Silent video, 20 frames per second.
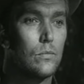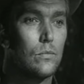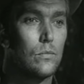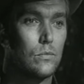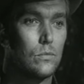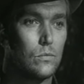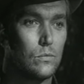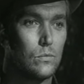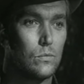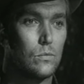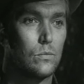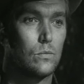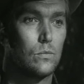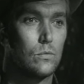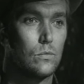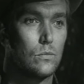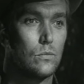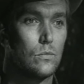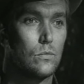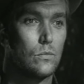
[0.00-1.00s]
Ooh,
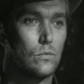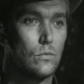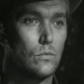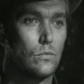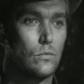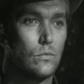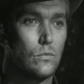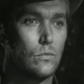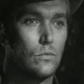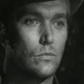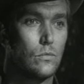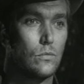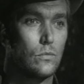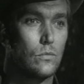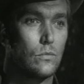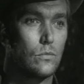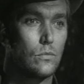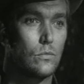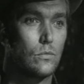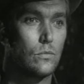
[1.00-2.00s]
he was a
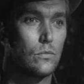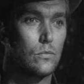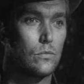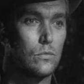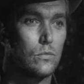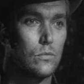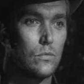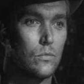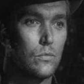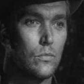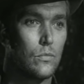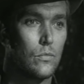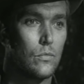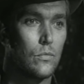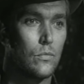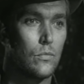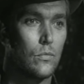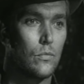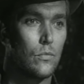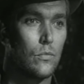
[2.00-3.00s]
bad one, Duke.
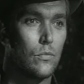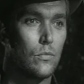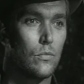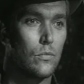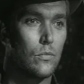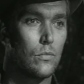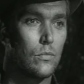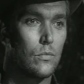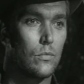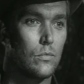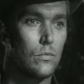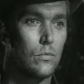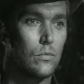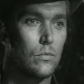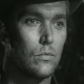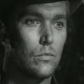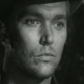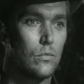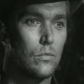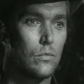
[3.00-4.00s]

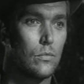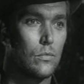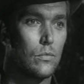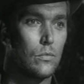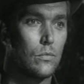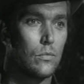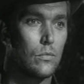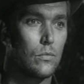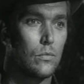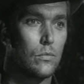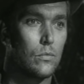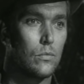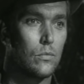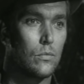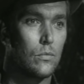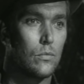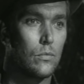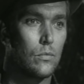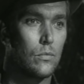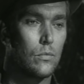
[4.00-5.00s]
But I see I didn't
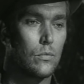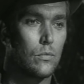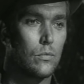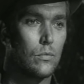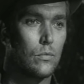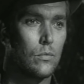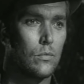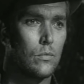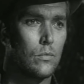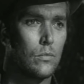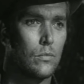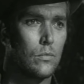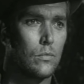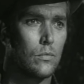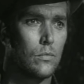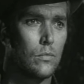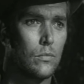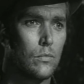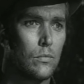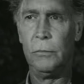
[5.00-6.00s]
misjudge you.
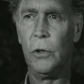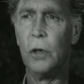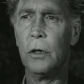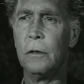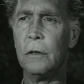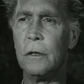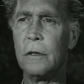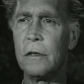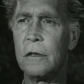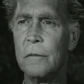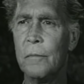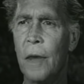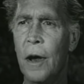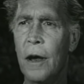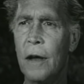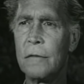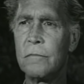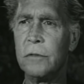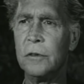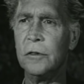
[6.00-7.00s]
You're a
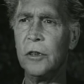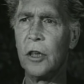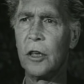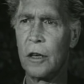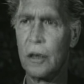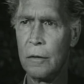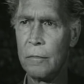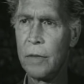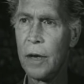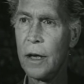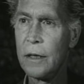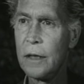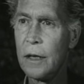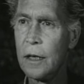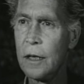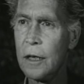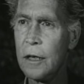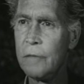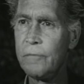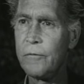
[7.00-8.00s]
smart one. You come by
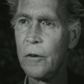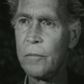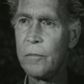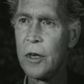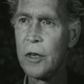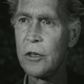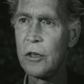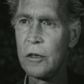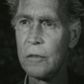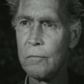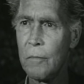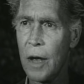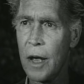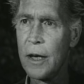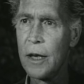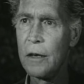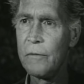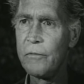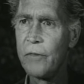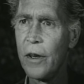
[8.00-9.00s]
that information
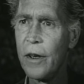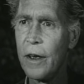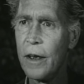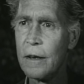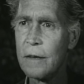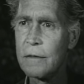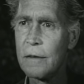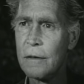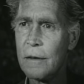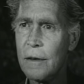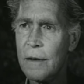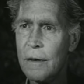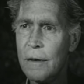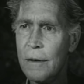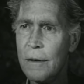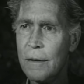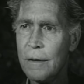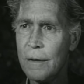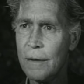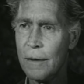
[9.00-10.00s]
mighty fast.
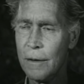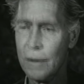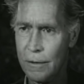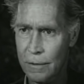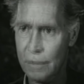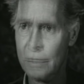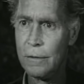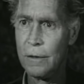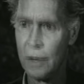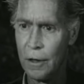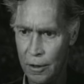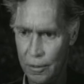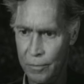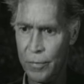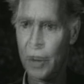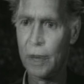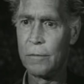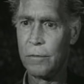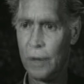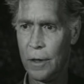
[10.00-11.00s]
And uh, you done
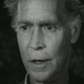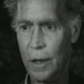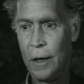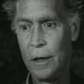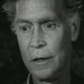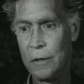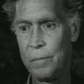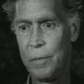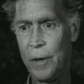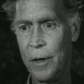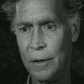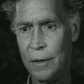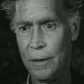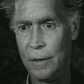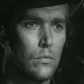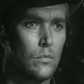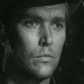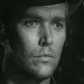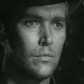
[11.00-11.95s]
about what I expected.